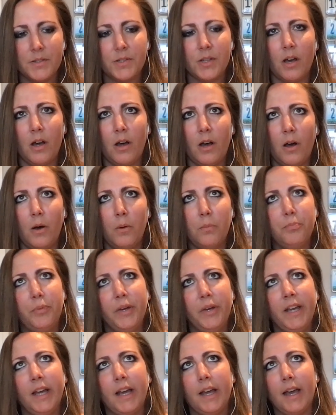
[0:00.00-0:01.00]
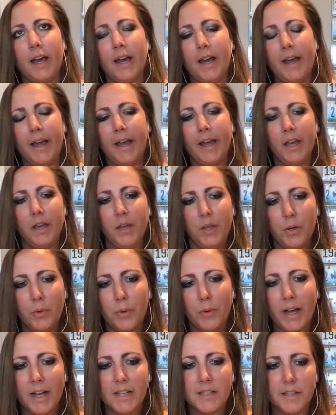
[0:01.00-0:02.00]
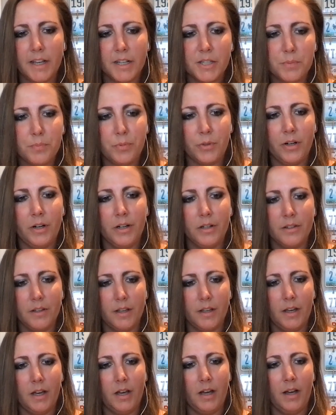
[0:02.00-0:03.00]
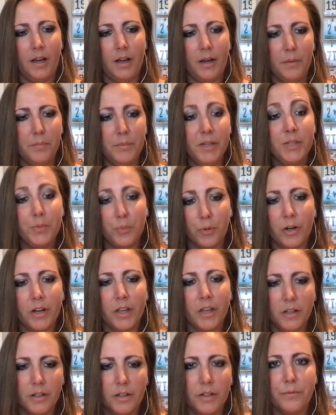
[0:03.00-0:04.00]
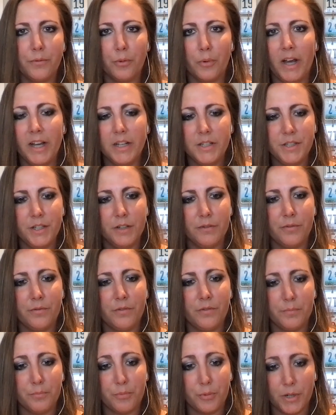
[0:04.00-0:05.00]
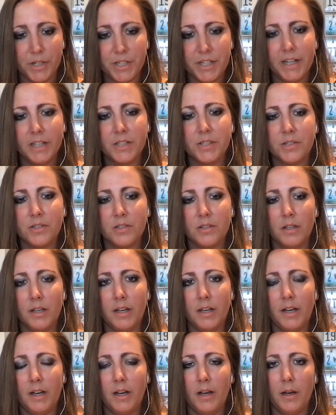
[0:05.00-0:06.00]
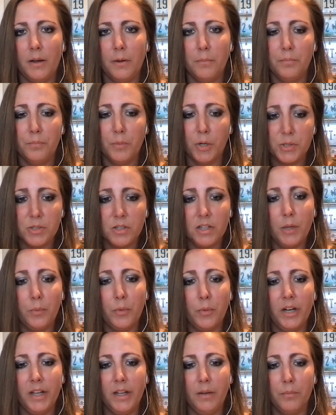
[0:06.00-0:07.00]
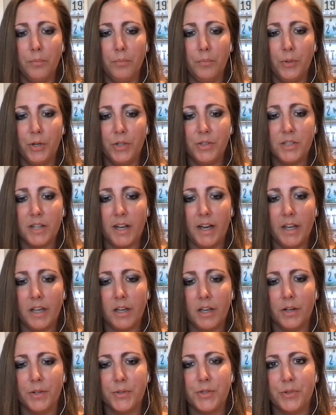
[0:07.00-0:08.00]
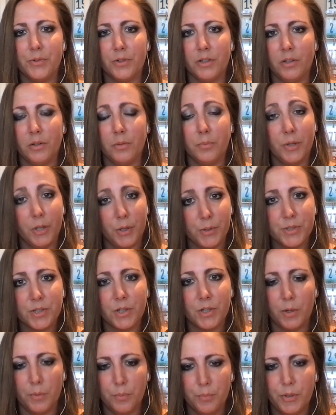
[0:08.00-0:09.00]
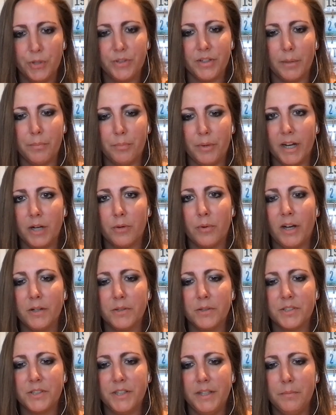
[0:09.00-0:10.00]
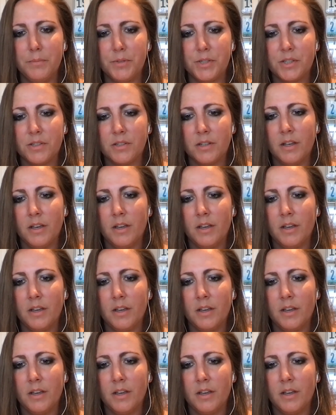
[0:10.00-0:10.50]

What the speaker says: So being a UX expert means working on a variety of projects, mostly within multicultural but also multi-background teams.